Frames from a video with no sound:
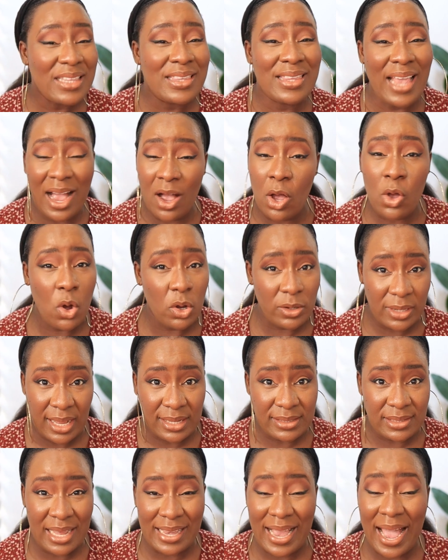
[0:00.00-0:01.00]
Dark
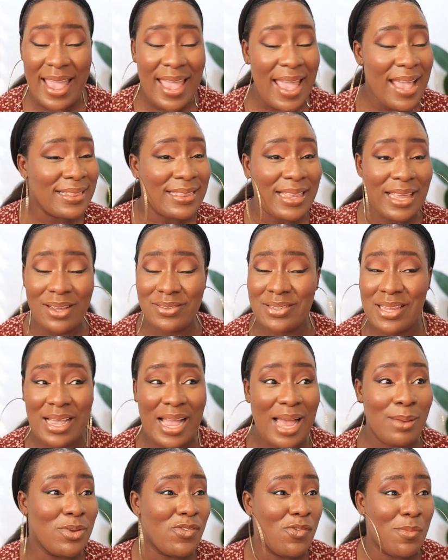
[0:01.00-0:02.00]
corners. Like, I entered. I was
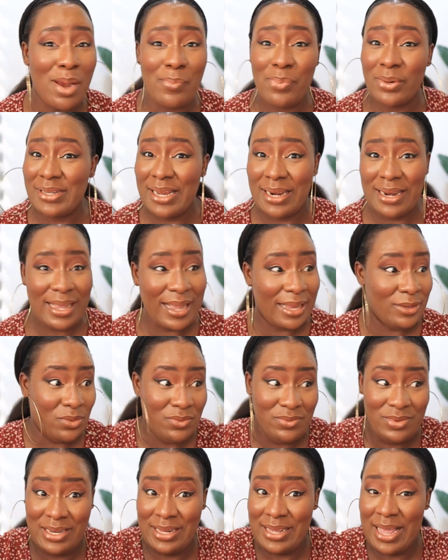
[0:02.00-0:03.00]
like, I'm looking for my brother. Like,
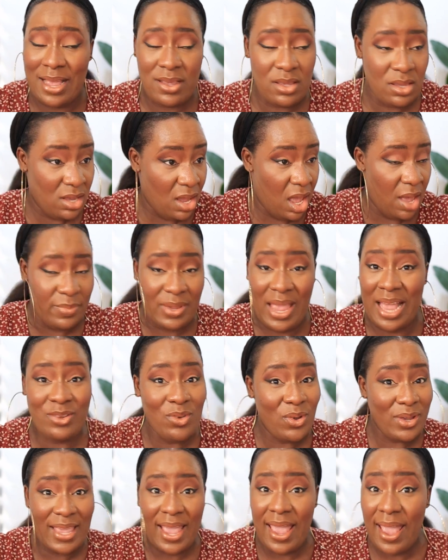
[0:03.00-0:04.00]
I
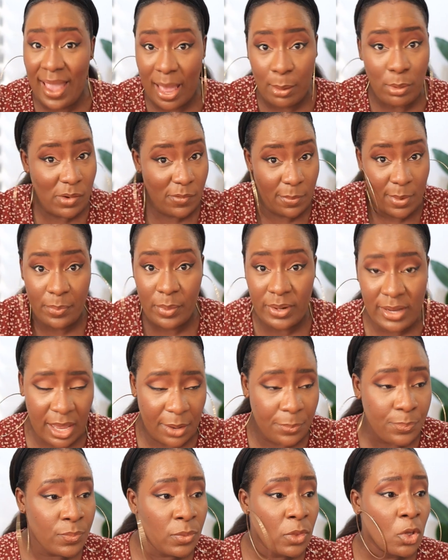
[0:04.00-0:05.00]
don't care. I'm looking for my
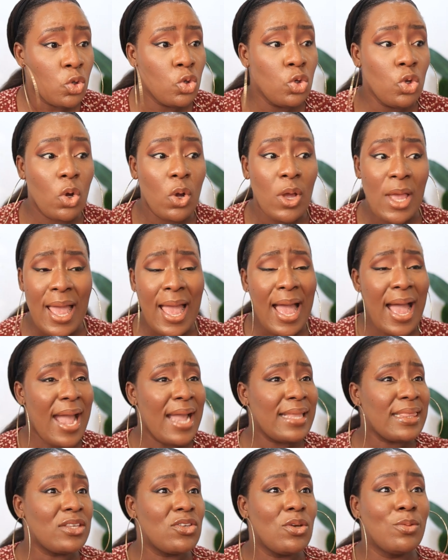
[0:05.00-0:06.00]
brother. You know,
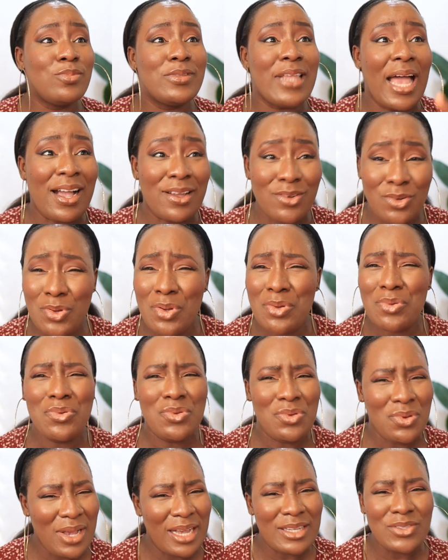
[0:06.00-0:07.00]
I entered some dark.
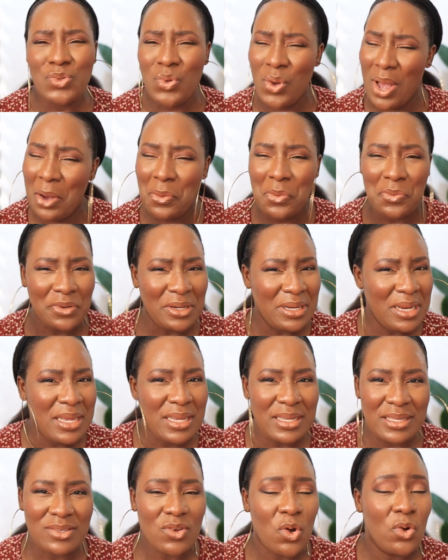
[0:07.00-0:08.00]
You guys know how Orile
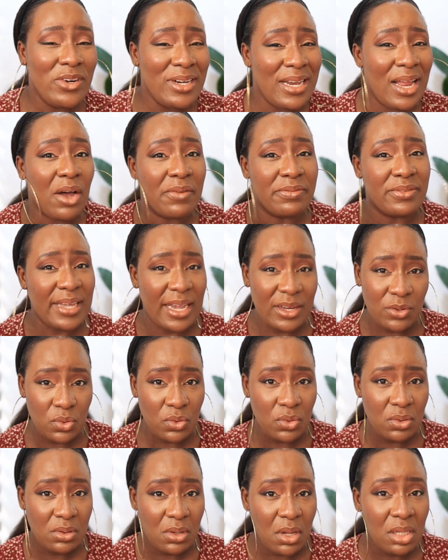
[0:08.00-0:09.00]
is. Orile of there,
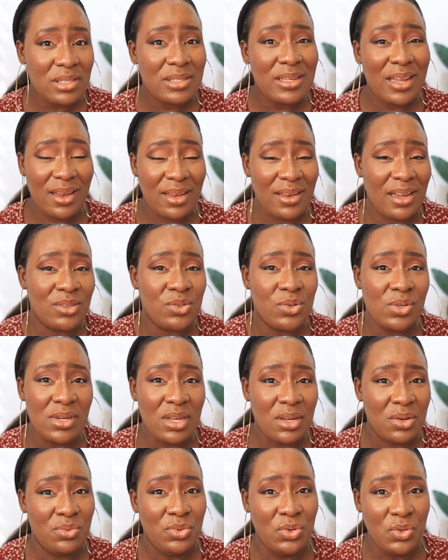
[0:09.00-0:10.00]
no? Not now that they're
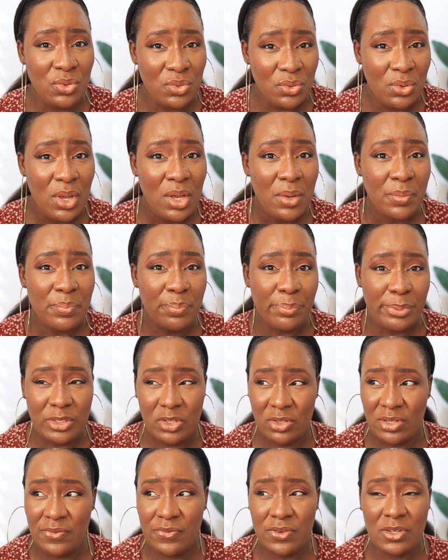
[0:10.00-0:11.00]
doing a new
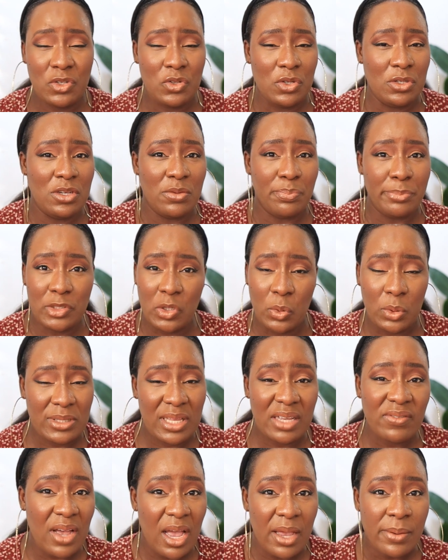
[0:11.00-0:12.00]
bridge or they're finishing the bridge or
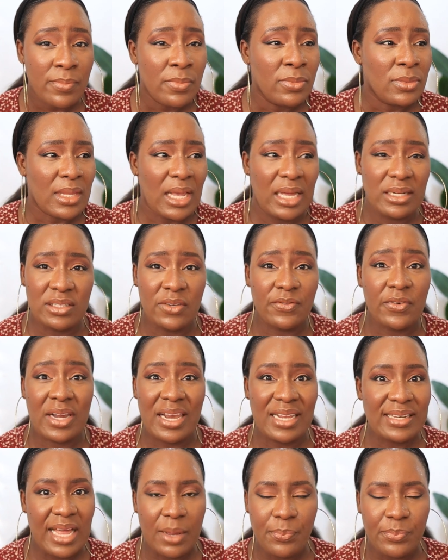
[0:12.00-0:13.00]
whatever and they've
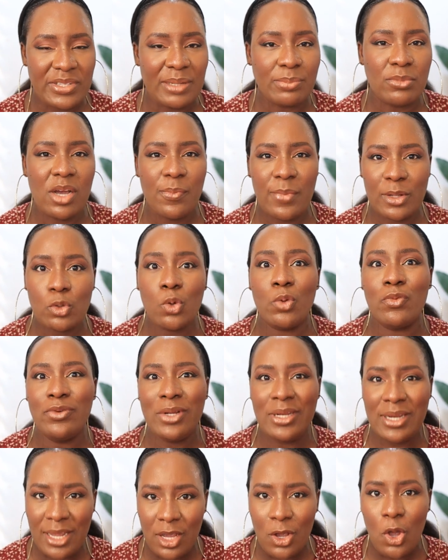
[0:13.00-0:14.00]
cleared that piece. I'm talking about
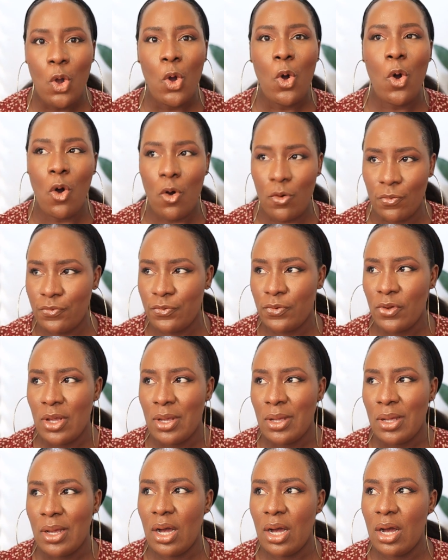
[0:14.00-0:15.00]
Orile of,
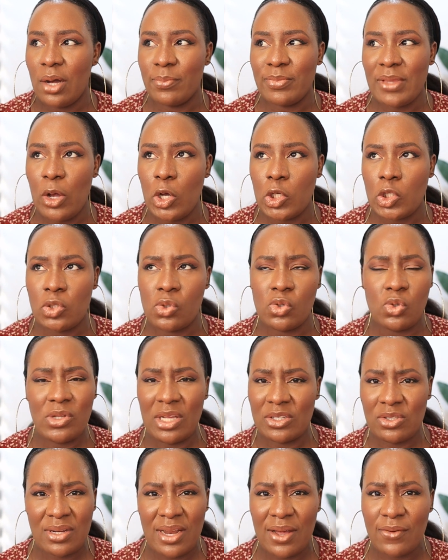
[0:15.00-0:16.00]
that was
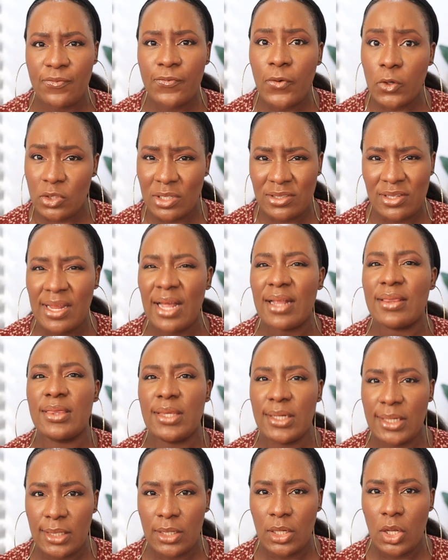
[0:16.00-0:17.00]

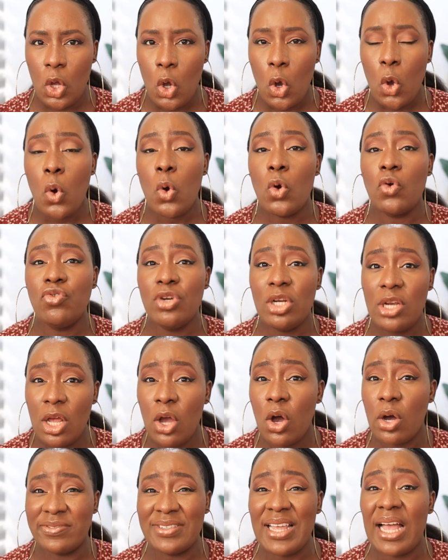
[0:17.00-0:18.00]
2004-2003.
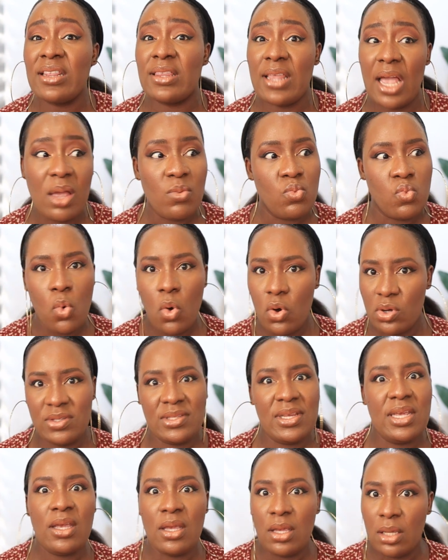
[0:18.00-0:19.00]
Orile of that time
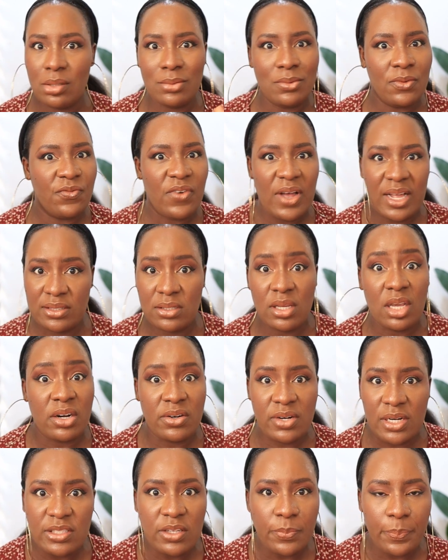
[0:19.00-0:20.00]
was in fact, a
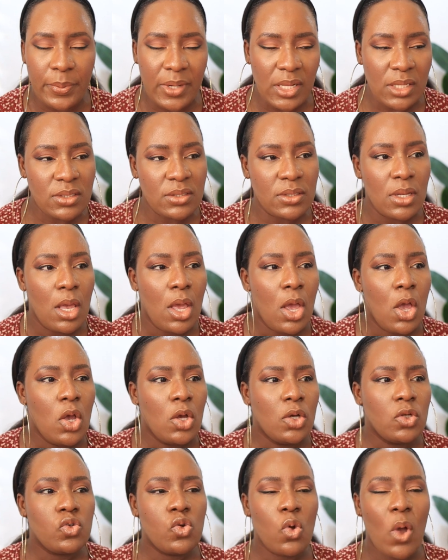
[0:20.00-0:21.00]
crazy place.
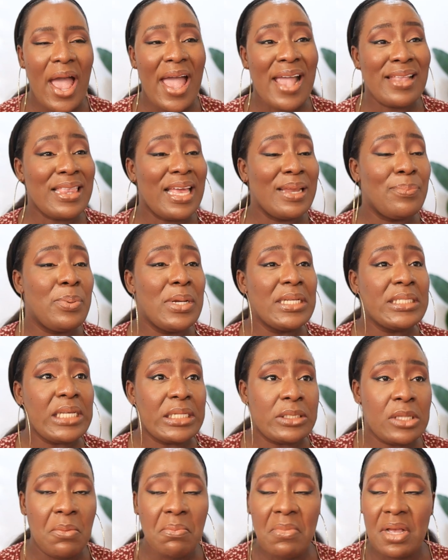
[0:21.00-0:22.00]
So I entered places
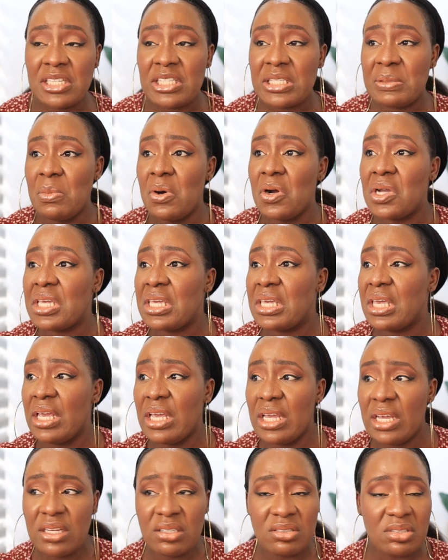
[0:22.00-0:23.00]
that some men
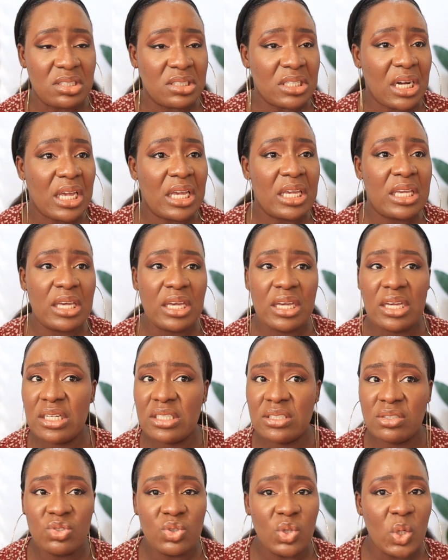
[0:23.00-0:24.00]
smoking,
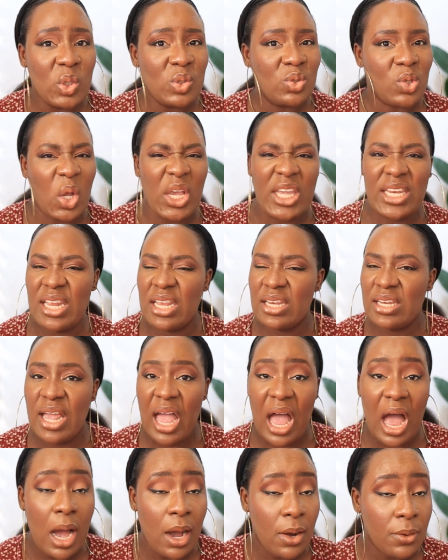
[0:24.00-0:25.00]
drinking, you know, talking
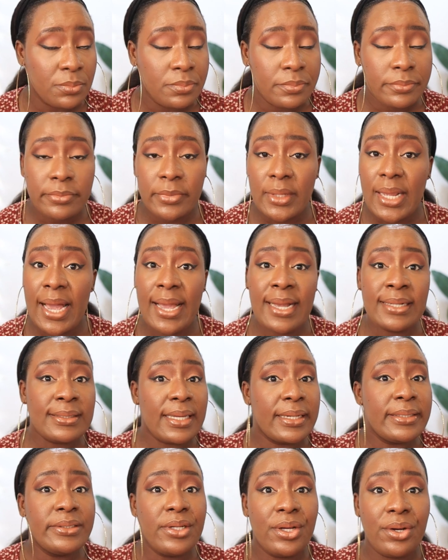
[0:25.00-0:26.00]
anyhow. I
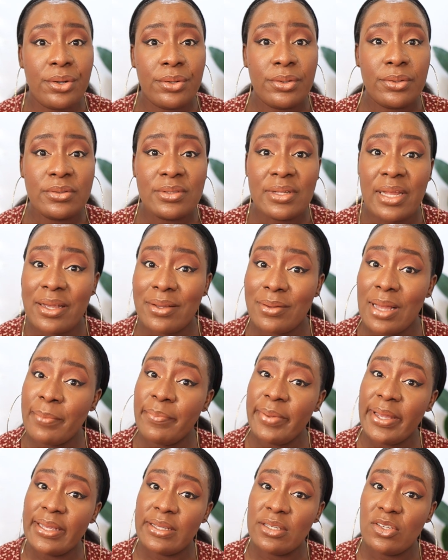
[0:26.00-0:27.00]
entered there, I was like, I
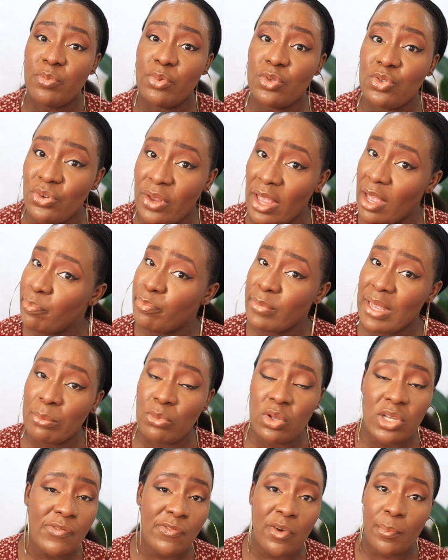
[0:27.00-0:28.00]
beg, people should help me.
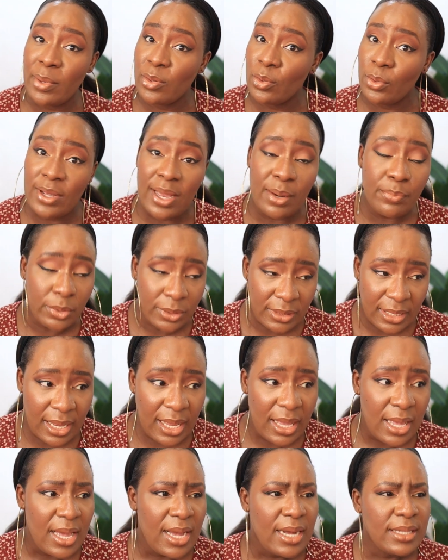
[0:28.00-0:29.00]
I'm looking for my younger
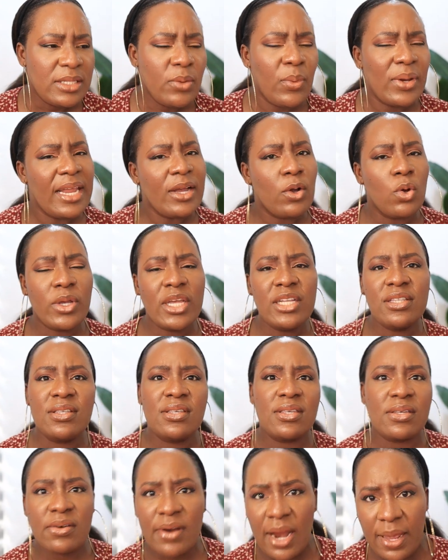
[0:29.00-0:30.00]
brother. They were like, okay,
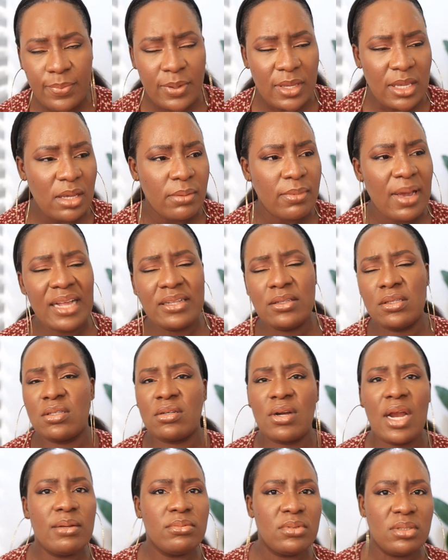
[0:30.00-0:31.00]
describe him. I
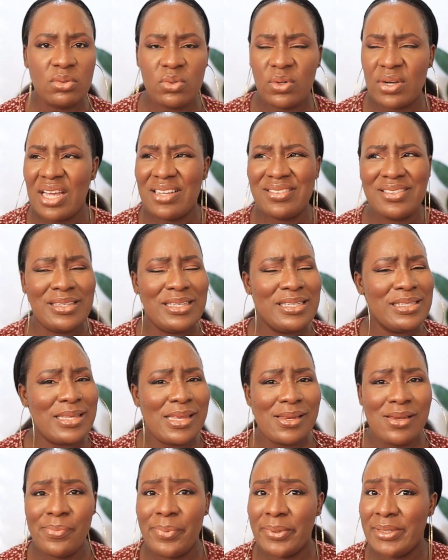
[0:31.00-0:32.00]
described him. They were like, they didn't
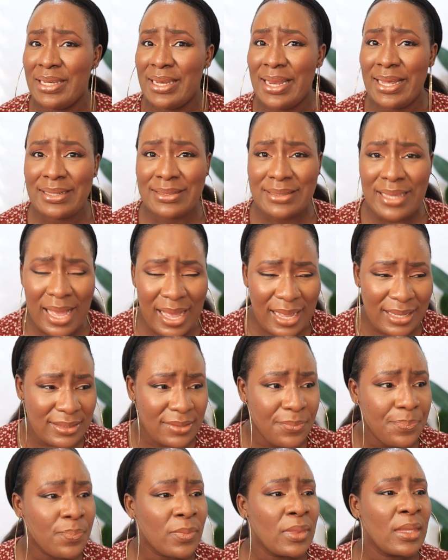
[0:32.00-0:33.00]
see anybody like
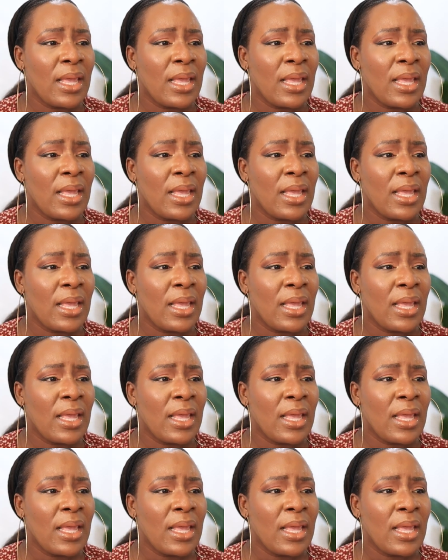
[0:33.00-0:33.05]
that.